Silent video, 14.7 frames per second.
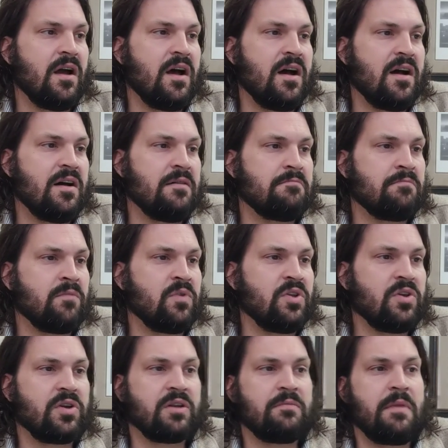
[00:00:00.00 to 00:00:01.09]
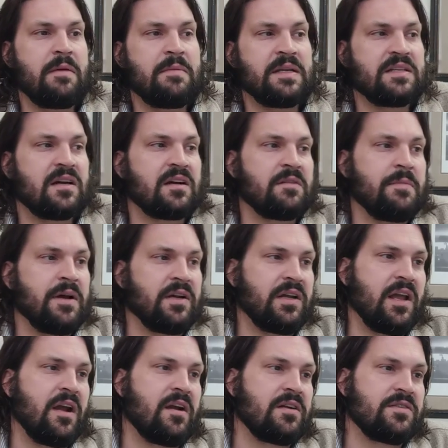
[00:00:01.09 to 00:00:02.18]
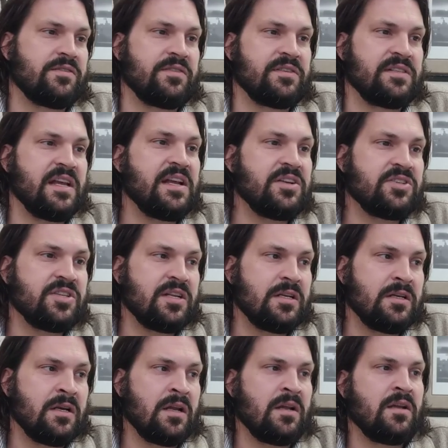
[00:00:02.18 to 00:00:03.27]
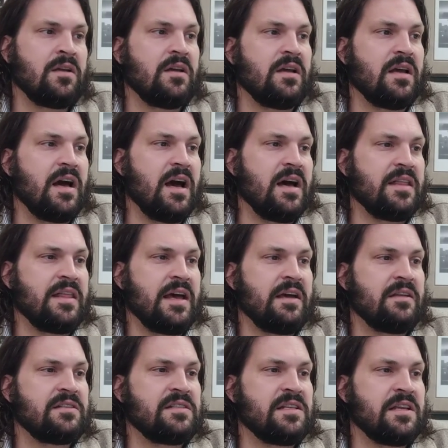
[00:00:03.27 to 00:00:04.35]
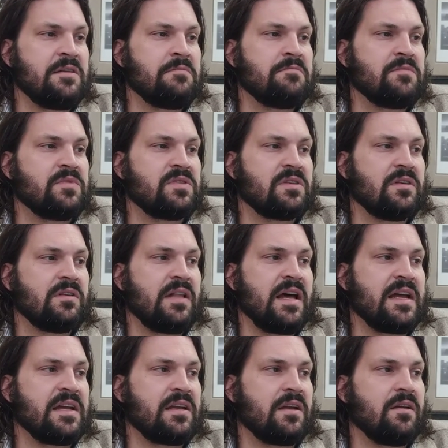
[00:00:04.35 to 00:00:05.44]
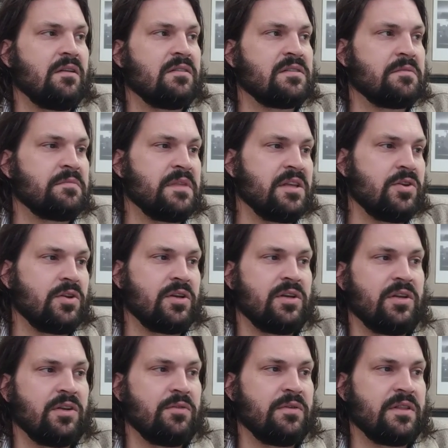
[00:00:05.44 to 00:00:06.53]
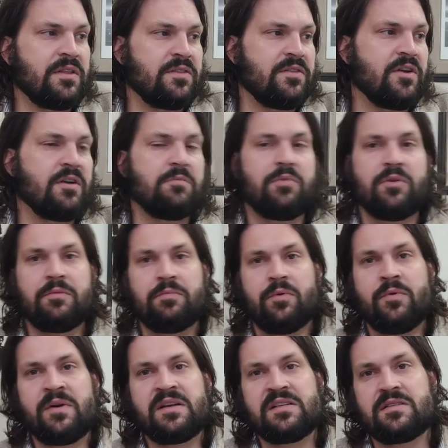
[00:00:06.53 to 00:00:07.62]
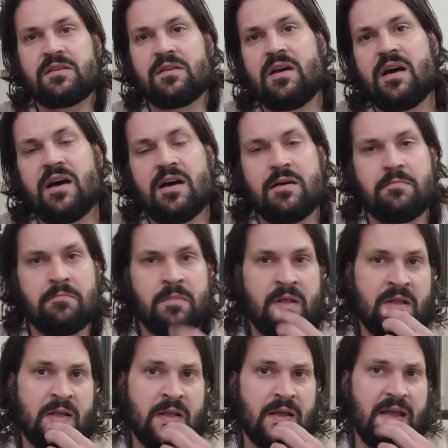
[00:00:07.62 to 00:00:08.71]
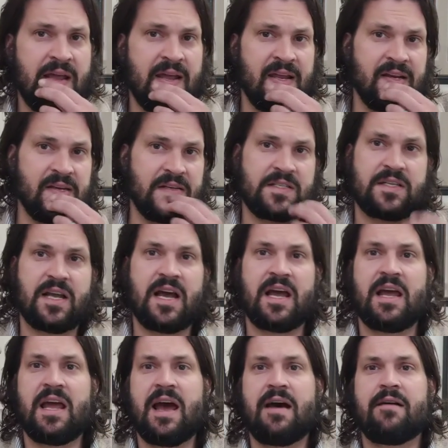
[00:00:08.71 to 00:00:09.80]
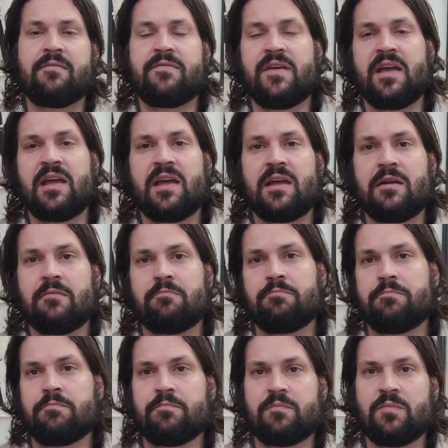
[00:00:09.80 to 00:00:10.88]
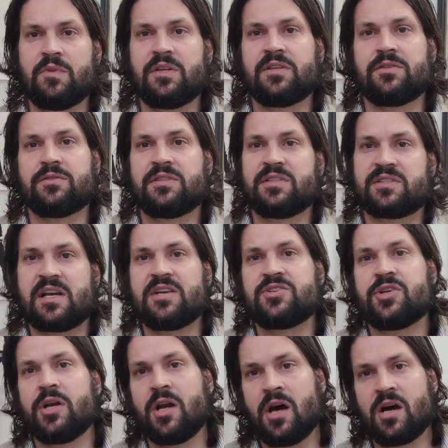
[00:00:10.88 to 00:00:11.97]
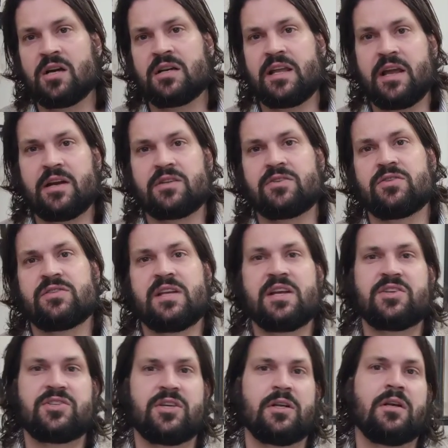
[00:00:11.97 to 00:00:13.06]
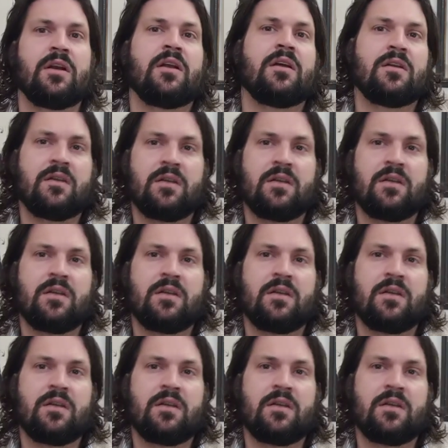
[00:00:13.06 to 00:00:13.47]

You could maybe talk about characterization. That seems like something you could do in the third bullet point. And I have a little discussion on characterization